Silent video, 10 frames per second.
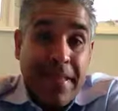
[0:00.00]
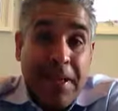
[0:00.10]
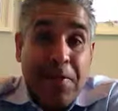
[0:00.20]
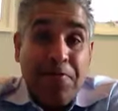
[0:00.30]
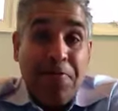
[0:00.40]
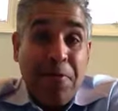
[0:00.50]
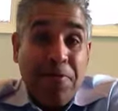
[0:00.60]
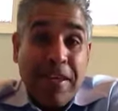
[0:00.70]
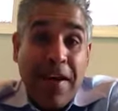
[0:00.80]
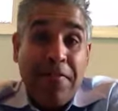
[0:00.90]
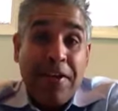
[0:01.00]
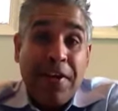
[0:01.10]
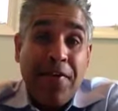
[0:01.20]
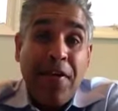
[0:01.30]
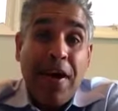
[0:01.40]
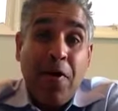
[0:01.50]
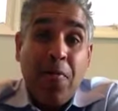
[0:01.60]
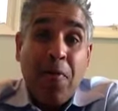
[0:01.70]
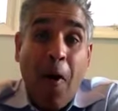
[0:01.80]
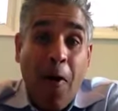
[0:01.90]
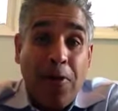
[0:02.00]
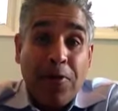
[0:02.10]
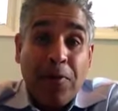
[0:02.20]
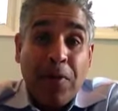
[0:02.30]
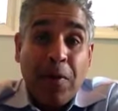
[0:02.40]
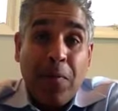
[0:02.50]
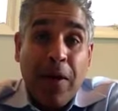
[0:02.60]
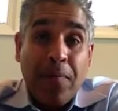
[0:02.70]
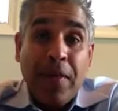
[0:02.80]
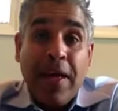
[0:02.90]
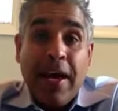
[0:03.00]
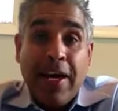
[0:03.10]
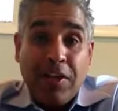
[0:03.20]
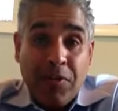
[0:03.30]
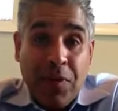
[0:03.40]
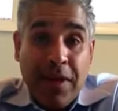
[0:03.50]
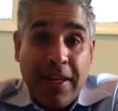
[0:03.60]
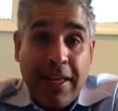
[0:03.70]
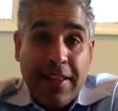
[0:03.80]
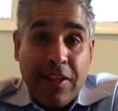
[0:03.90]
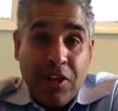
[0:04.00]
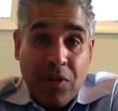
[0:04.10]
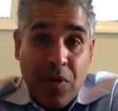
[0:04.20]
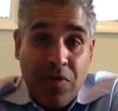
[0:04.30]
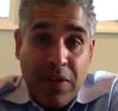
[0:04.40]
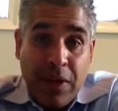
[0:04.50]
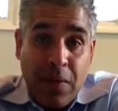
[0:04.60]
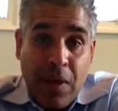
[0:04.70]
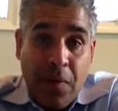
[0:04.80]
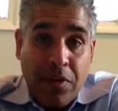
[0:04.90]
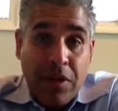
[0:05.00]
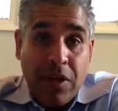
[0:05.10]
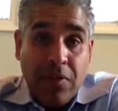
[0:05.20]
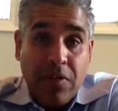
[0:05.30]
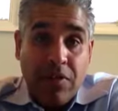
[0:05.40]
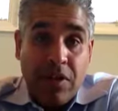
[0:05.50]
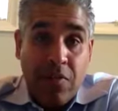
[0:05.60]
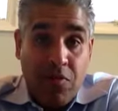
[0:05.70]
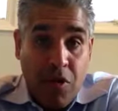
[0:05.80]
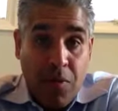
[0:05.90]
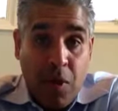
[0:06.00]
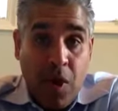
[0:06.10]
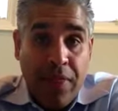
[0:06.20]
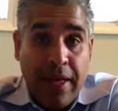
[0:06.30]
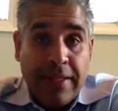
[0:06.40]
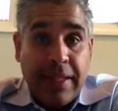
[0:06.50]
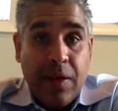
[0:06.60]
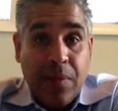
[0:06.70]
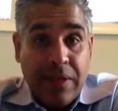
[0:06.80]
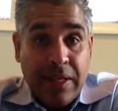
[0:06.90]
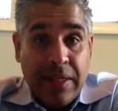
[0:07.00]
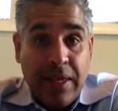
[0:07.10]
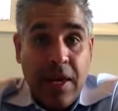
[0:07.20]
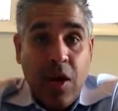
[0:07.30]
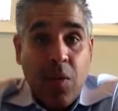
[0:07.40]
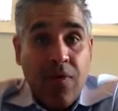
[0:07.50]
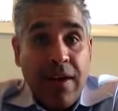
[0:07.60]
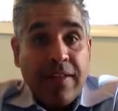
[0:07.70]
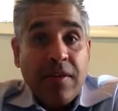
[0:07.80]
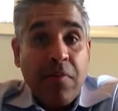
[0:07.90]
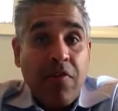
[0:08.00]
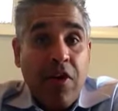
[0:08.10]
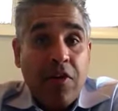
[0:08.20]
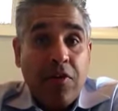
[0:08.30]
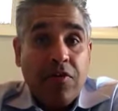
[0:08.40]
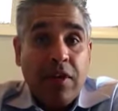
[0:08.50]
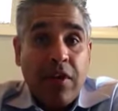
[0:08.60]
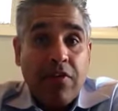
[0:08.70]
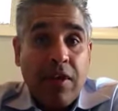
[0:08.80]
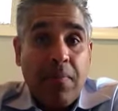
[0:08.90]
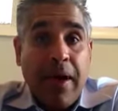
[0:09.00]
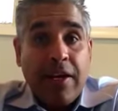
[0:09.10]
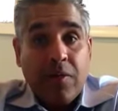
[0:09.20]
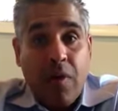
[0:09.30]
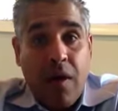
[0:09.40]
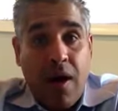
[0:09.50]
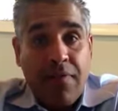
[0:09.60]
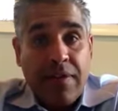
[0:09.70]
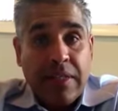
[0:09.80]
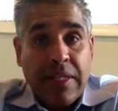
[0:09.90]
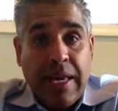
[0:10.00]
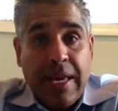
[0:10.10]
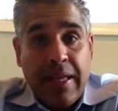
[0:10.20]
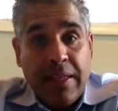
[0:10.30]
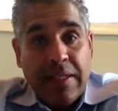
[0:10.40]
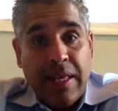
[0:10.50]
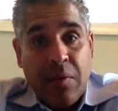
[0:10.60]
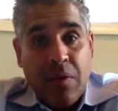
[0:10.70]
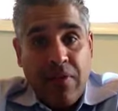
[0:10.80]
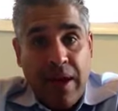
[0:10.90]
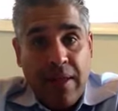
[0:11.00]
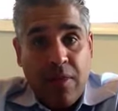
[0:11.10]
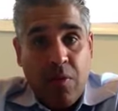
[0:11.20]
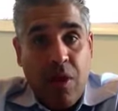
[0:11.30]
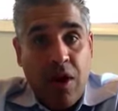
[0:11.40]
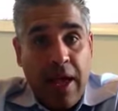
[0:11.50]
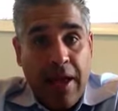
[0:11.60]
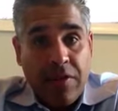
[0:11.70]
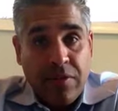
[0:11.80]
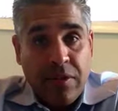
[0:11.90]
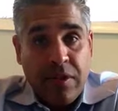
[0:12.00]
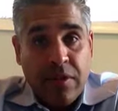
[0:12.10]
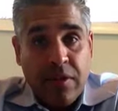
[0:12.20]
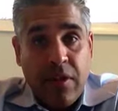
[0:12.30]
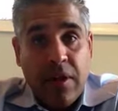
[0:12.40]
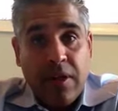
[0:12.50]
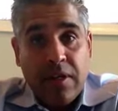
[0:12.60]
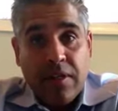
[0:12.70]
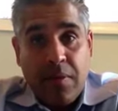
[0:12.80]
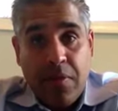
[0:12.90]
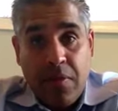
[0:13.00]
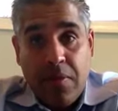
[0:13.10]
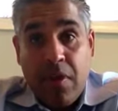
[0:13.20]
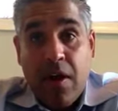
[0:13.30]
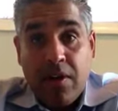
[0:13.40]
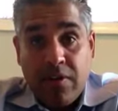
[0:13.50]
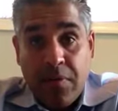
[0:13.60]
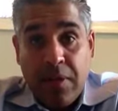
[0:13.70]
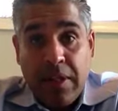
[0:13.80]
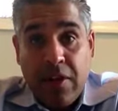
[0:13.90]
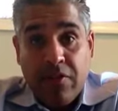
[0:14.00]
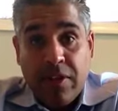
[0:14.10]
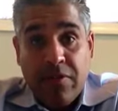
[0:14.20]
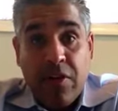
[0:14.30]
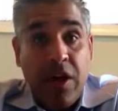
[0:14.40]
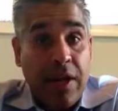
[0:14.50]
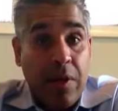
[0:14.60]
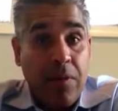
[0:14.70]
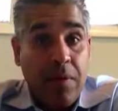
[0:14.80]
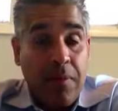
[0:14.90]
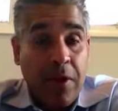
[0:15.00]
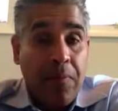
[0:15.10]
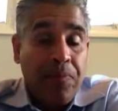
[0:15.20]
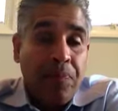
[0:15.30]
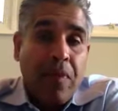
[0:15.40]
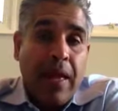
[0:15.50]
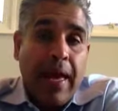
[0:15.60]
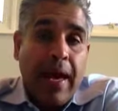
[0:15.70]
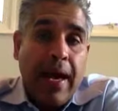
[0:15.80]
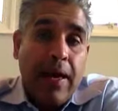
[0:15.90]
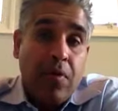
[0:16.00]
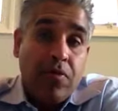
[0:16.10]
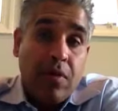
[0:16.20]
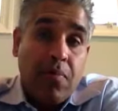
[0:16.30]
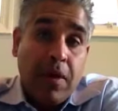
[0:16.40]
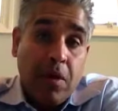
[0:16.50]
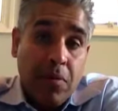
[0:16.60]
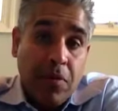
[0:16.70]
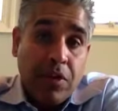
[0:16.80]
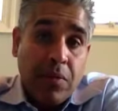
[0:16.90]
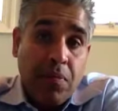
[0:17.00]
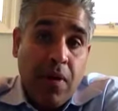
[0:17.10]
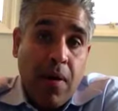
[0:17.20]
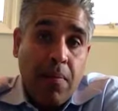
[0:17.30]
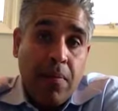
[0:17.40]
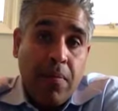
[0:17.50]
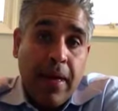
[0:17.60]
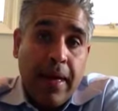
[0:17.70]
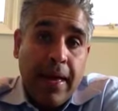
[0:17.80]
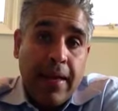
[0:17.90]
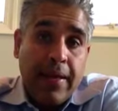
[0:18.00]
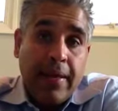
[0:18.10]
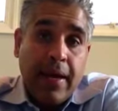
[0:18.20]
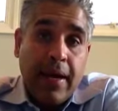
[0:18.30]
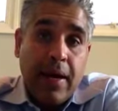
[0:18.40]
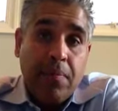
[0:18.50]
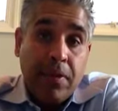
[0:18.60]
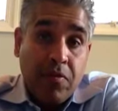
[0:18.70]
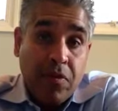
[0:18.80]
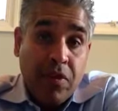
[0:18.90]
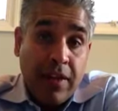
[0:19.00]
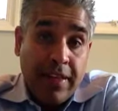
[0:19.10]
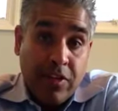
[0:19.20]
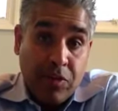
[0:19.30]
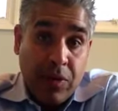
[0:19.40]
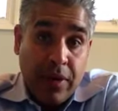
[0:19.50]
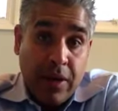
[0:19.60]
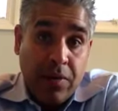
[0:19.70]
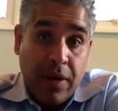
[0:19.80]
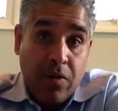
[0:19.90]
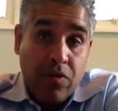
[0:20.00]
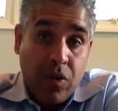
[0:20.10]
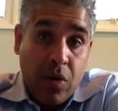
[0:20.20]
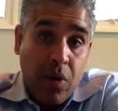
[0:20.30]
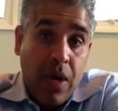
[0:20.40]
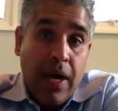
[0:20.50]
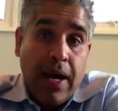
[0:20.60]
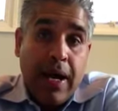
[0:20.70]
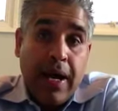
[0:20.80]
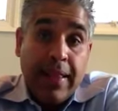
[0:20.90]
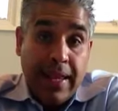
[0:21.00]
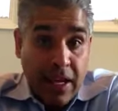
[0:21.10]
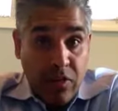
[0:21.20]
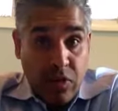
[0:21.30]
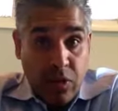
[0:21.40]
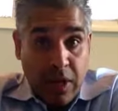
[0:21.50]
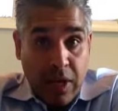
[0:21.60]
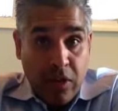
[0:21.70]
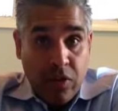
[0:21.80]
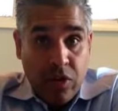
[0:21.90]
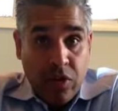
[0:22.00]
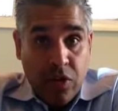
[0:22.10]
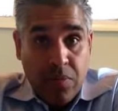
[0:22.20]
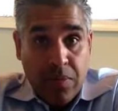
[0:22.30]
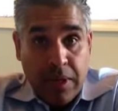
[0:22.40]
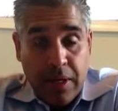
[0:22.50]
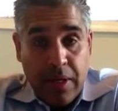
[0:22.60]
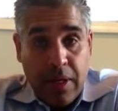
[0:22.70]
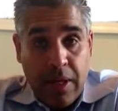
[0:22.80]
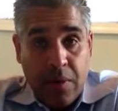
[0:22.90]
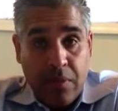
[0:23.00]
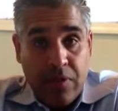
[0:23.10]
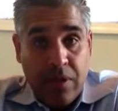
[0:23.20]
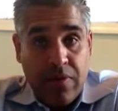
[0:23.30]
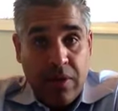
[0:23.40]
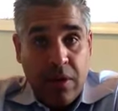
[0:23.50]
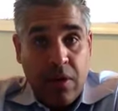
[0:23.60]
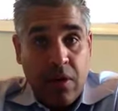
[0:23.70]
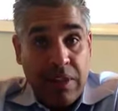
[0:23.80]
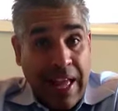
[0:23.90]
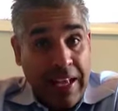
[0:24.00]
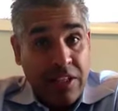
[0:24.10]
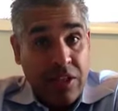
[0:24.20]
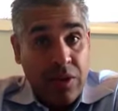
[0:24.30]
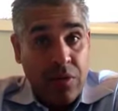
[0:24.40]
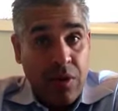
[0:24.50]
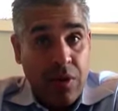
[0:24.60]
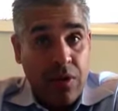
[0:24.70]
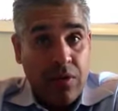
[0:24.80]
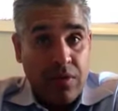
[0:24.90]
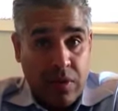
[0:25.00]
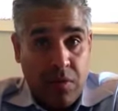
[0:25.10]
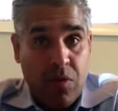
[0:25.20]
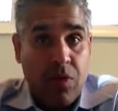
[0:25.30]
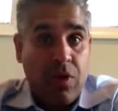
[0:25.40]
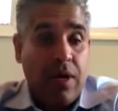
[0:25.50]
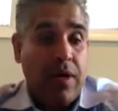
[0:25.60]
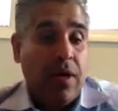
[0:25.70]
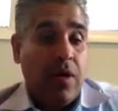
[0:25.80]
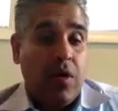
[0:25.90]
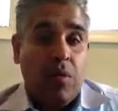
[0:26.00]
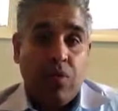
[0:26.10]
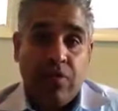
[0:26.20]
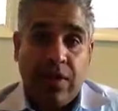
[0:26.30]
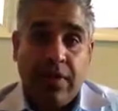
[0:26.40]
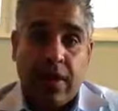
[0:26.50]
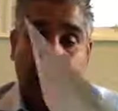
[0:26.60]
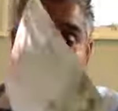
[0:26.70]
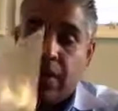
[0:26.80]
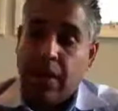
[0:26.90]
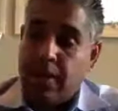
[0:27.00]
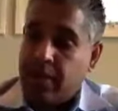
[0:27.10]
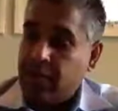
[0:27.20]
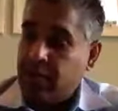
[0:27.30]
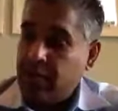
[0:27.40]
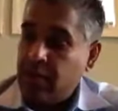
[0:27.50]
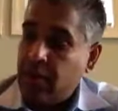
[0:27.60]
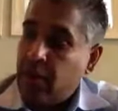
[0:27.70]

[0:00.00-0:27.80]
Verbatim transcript: Hello folks, Kevin here. I hope you're all doing well. I just wanted to get this short video out to you just to inform you all that uh, recently we've had some of our newsletters come back to our office. It looks like we've had the wrong addresses on some of the on some of the letters that have gone out in the mail. Uh, it was a mail merging problem, and uh, I believe we've got that sorted out now. So, uh, in the next few days, you should be uh, receiving our last two articles that were uh, were sent out, and this